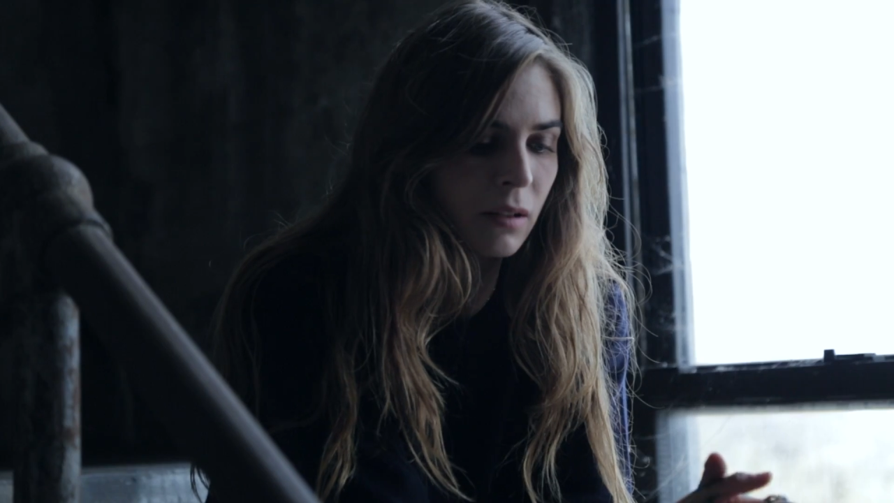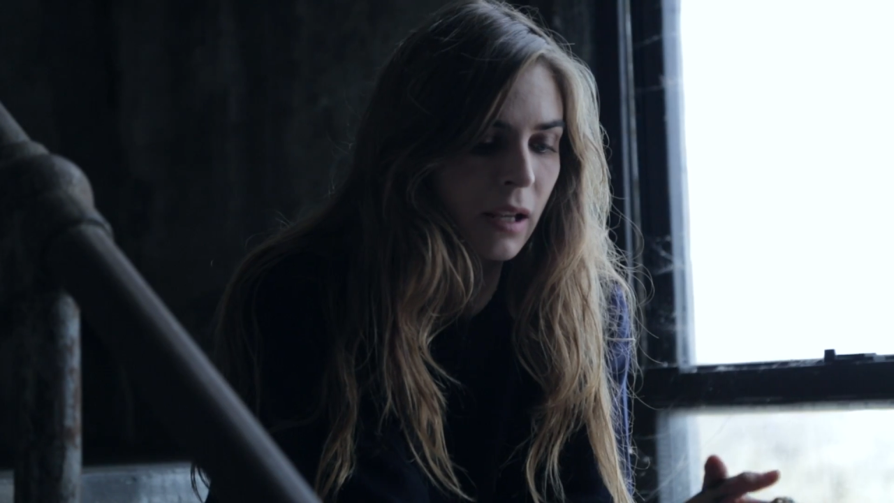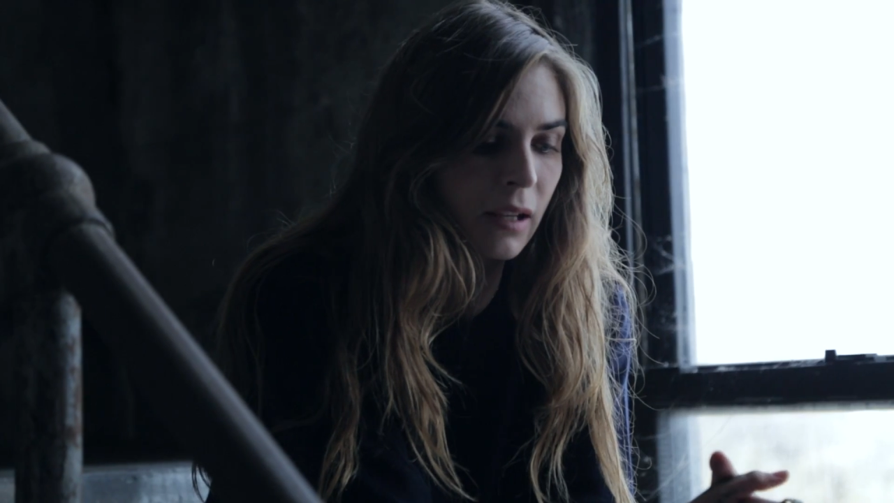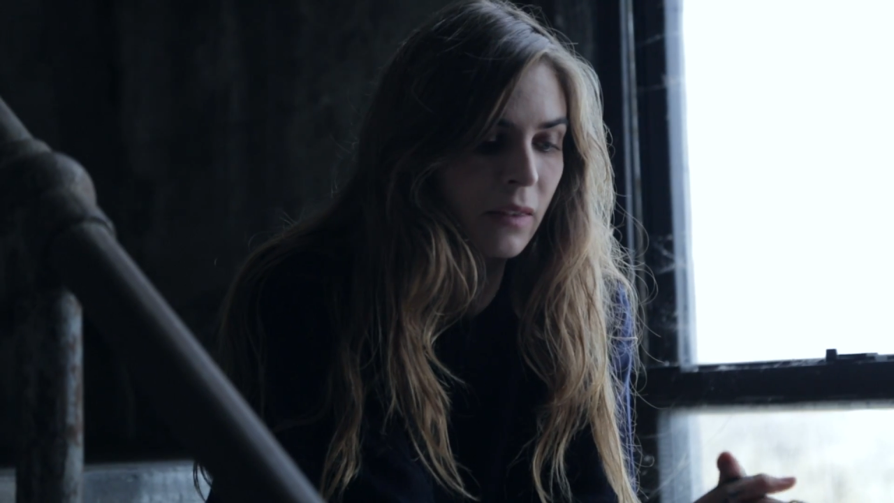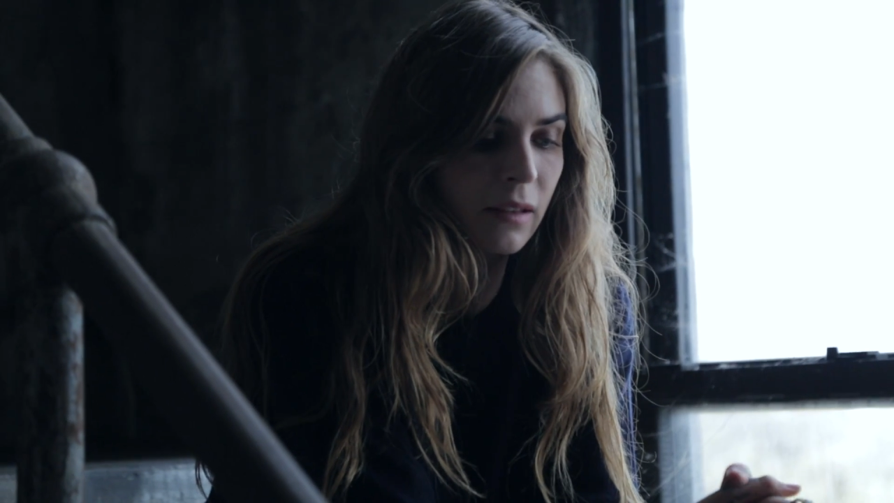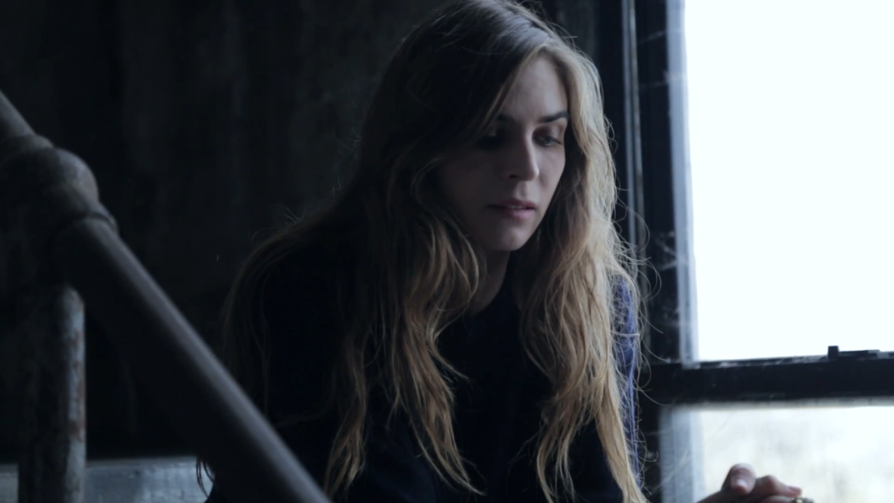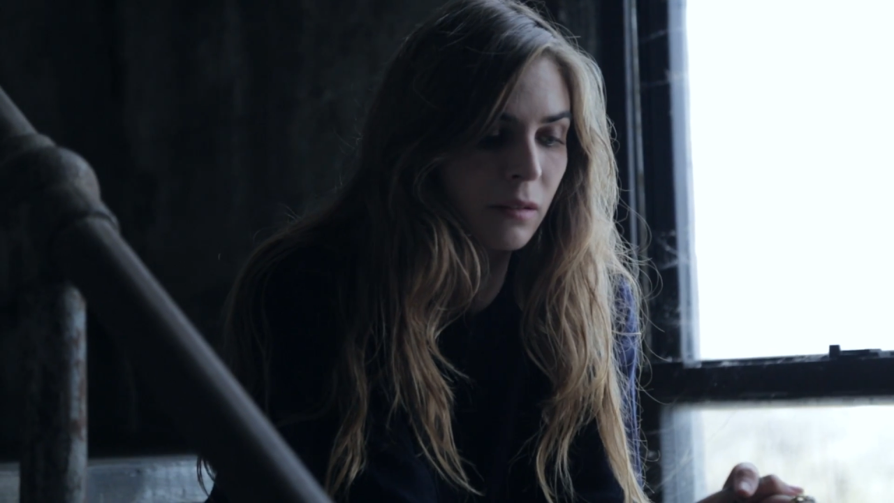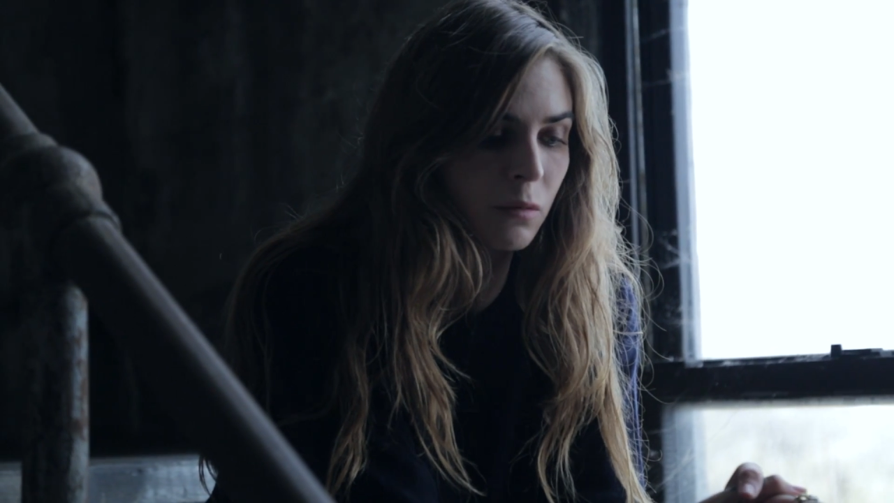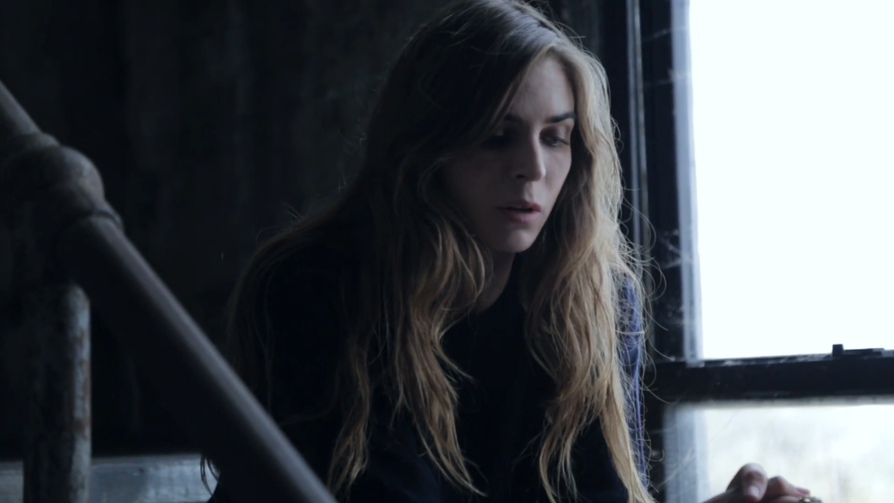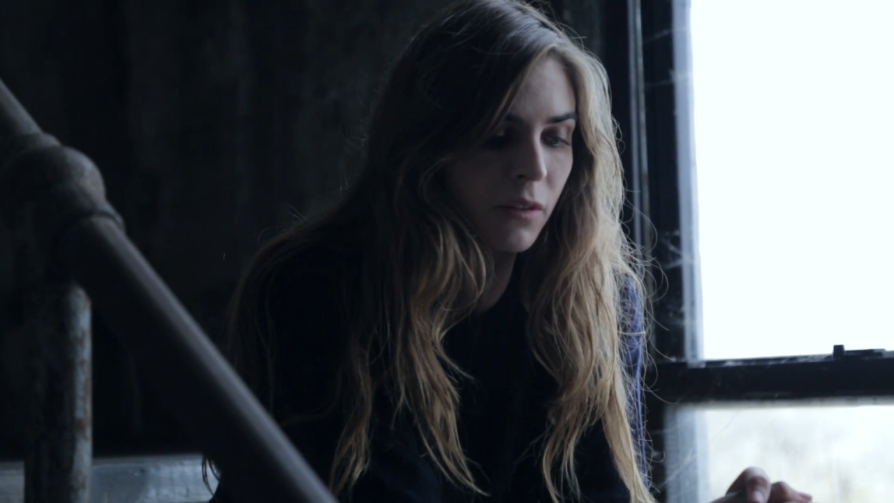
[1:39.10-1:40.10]
like
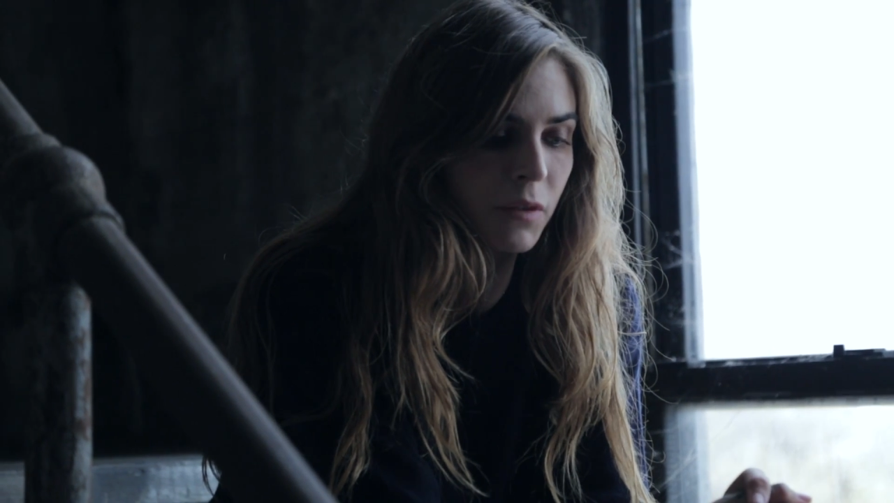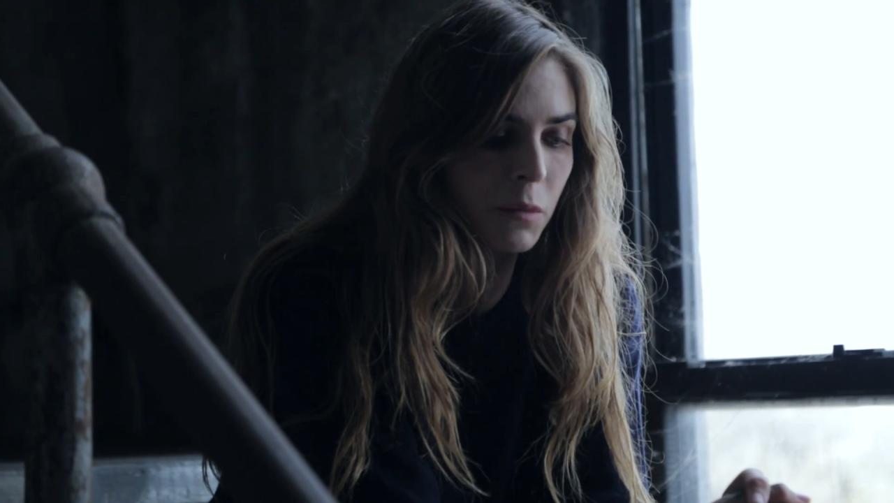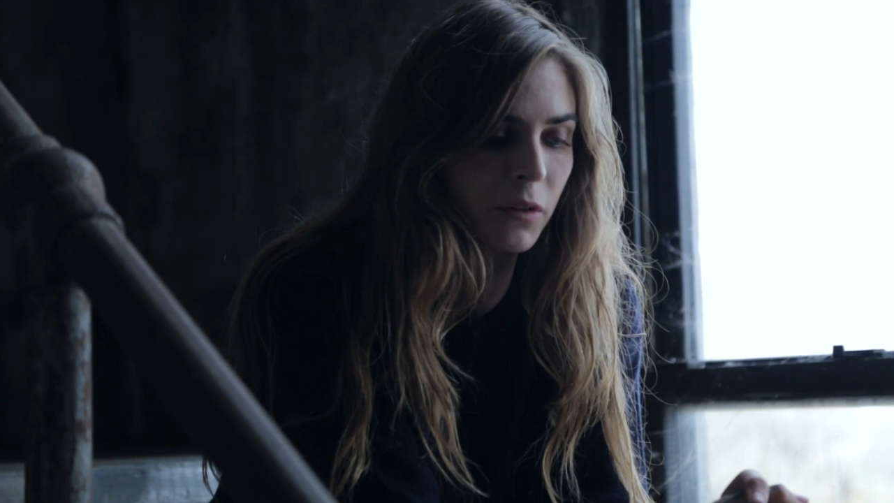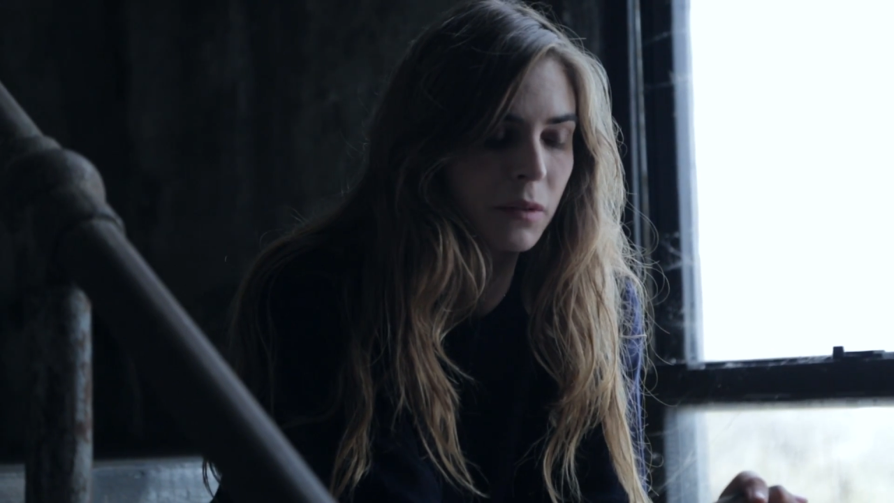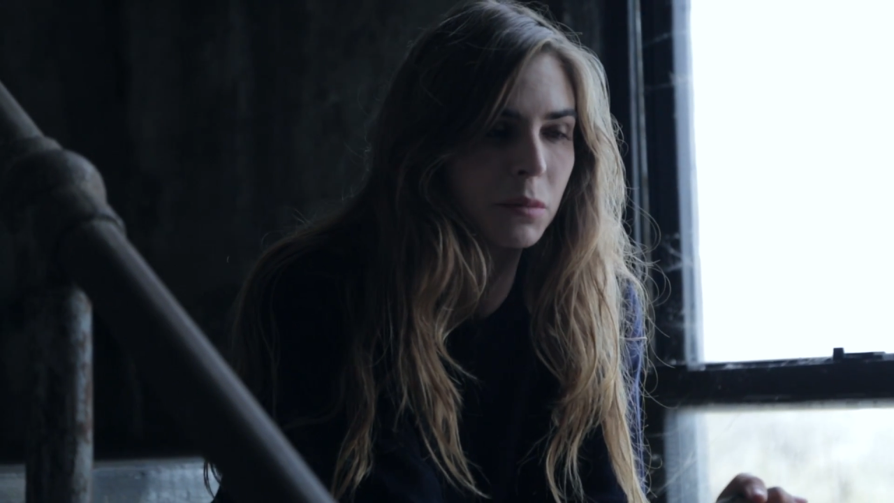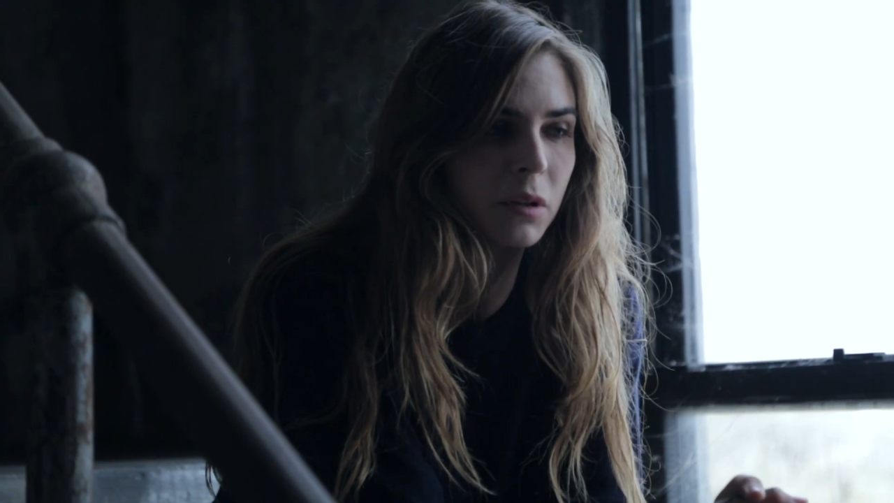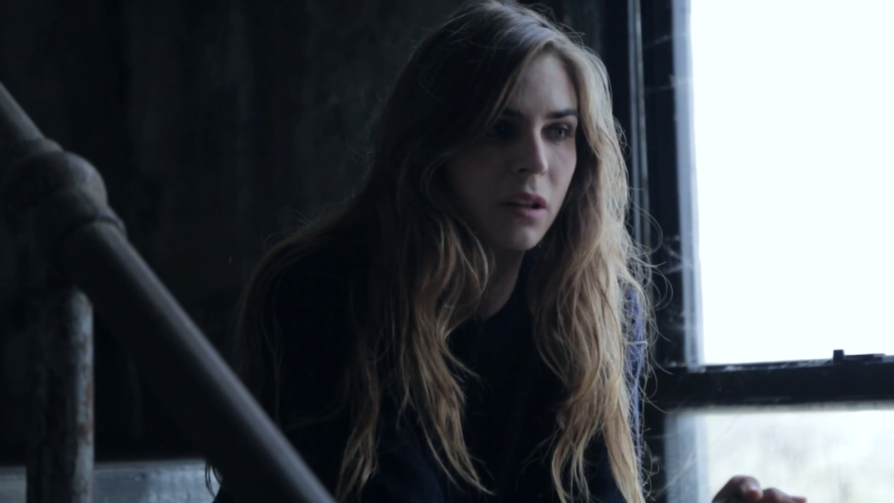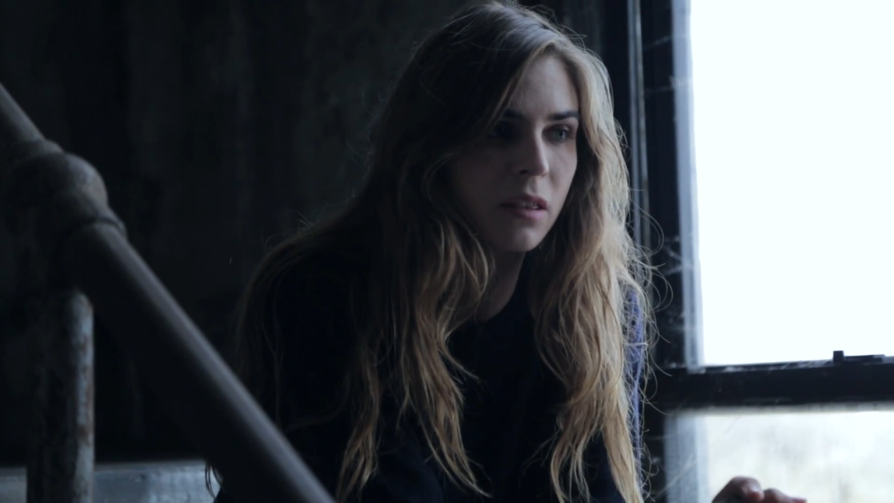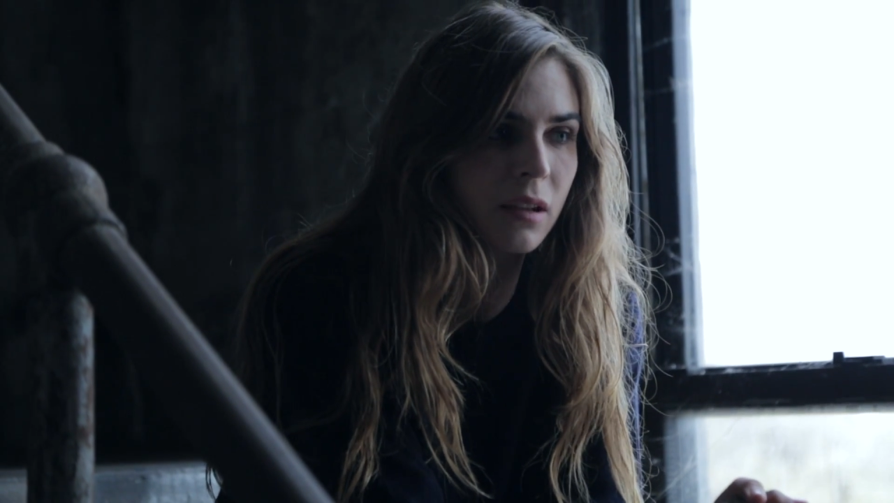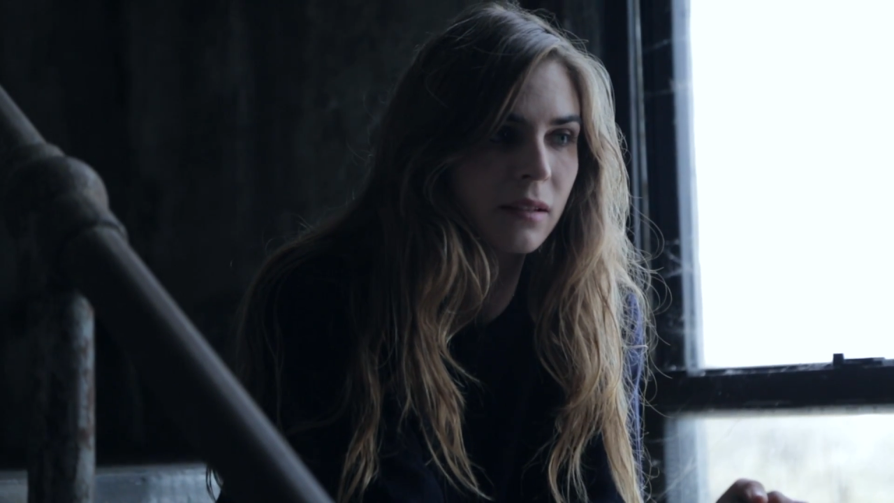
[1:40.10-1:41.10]
that's one of the most
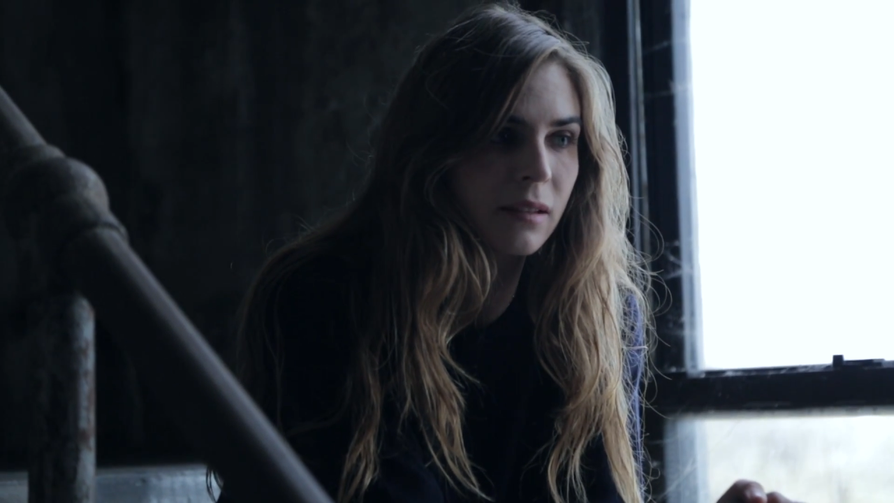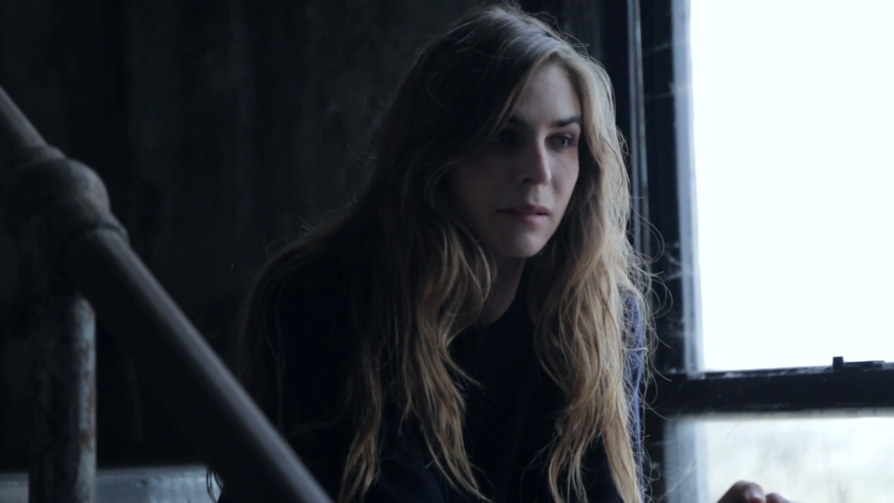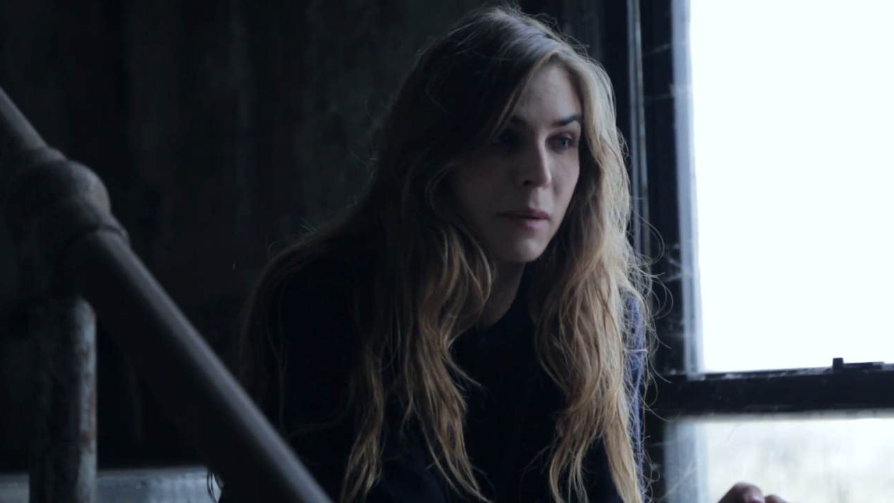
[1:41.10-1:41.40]
important things, is